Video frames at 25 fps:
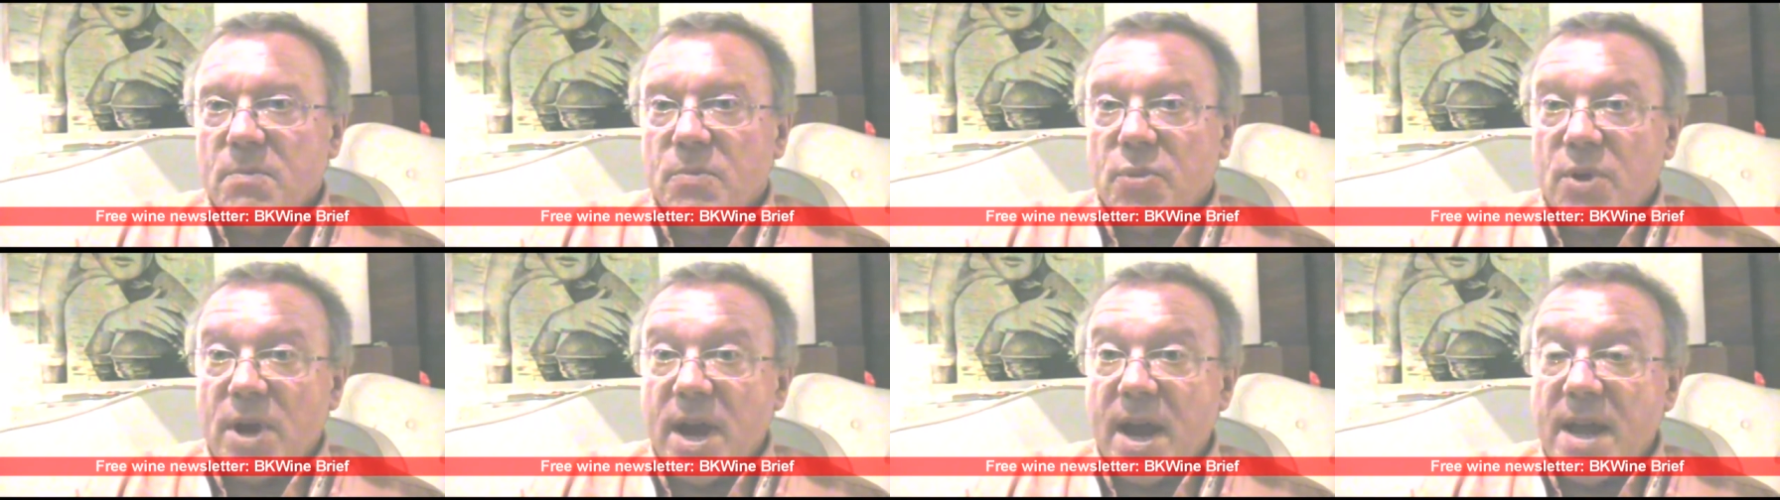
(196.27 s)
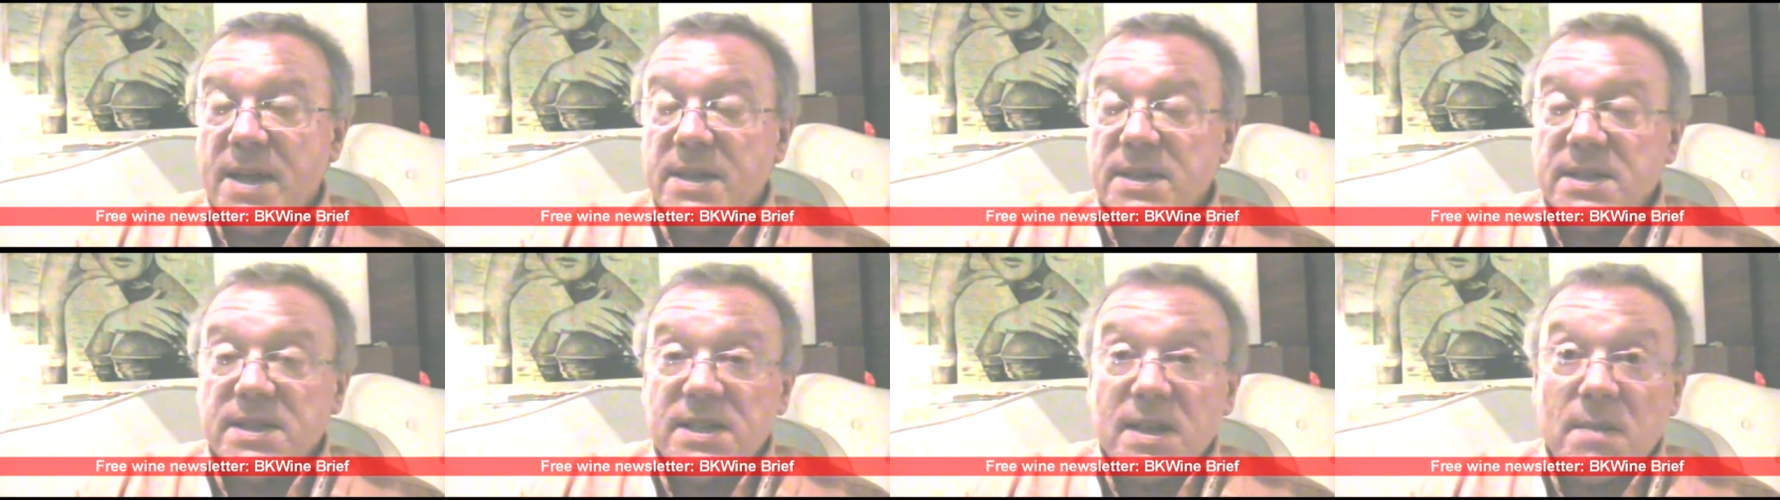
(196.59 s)

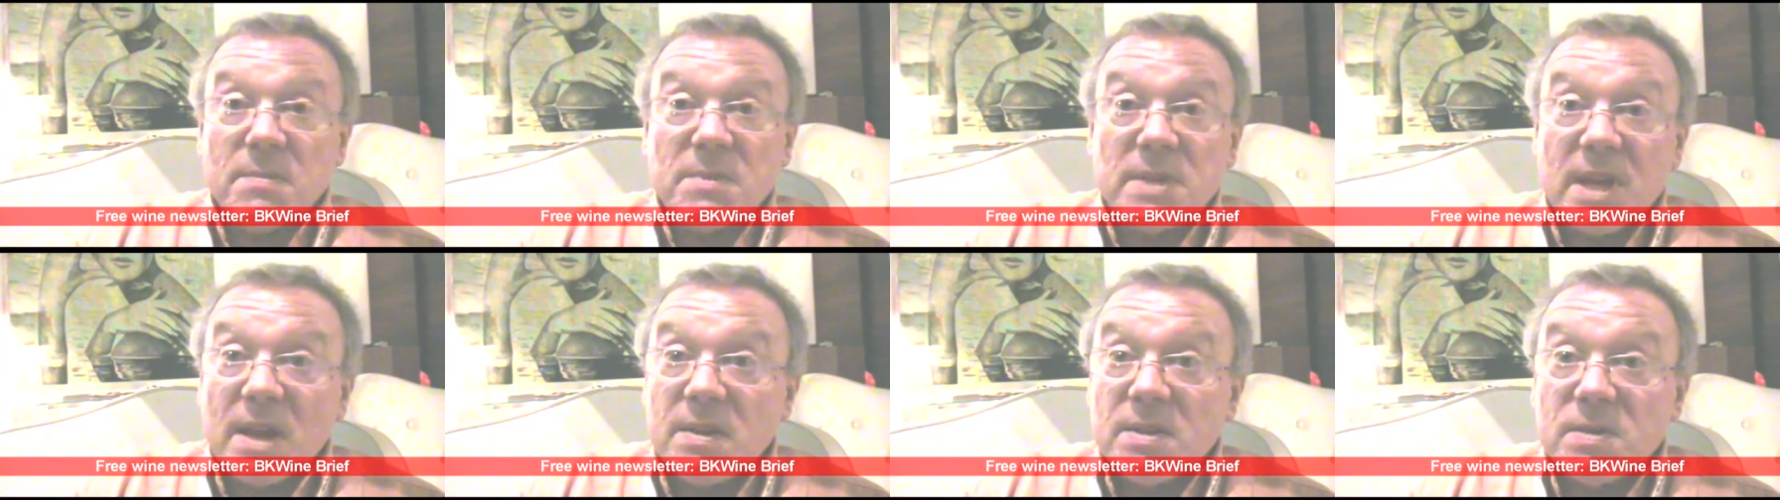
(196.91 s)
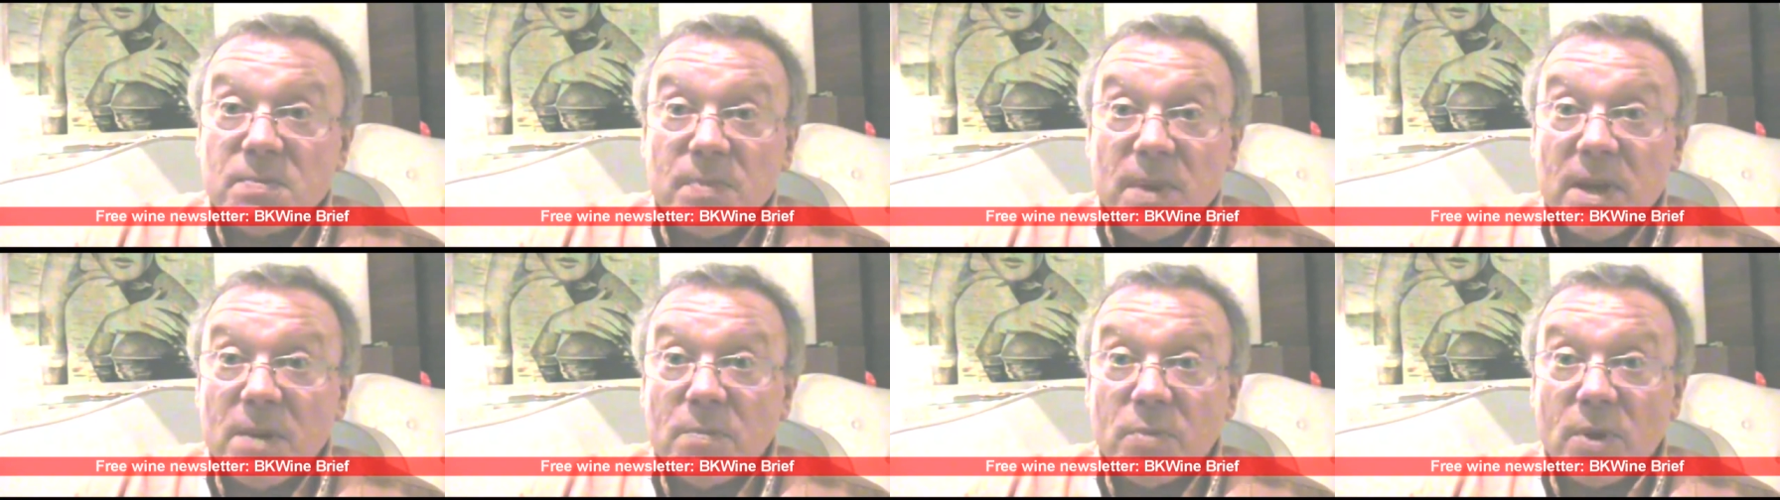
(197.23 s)
Brands,
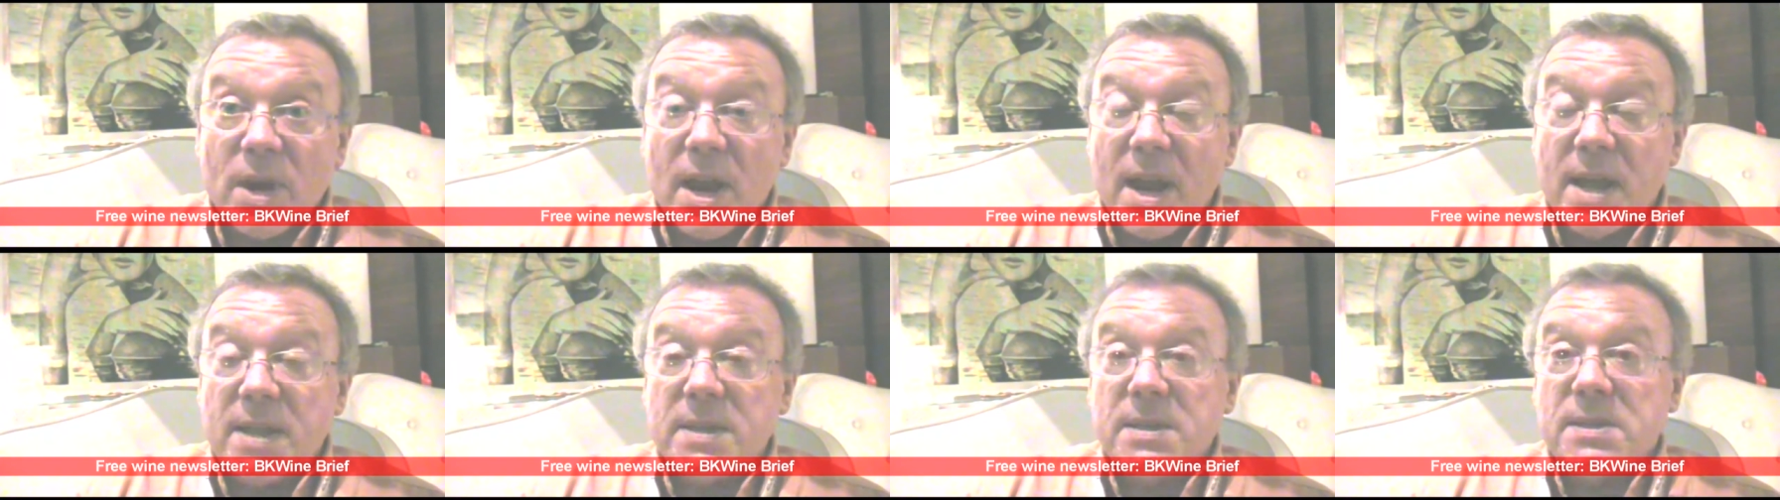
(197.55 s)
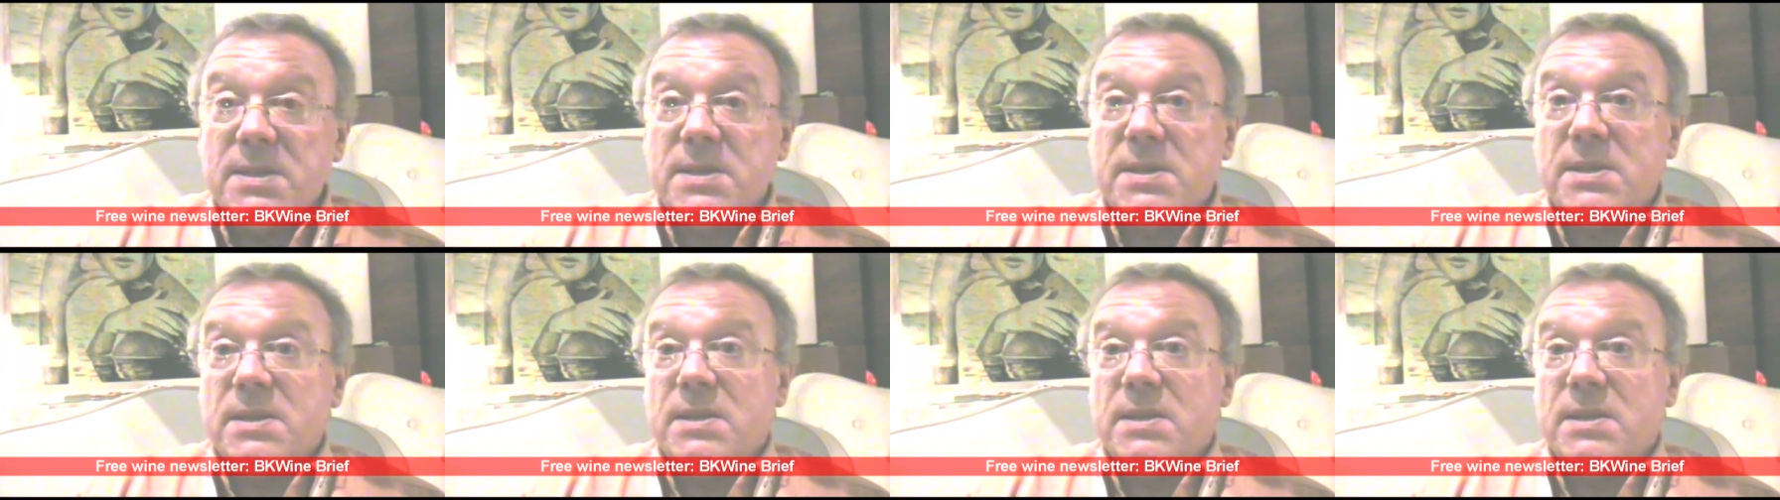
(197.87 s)
sometimes big brands,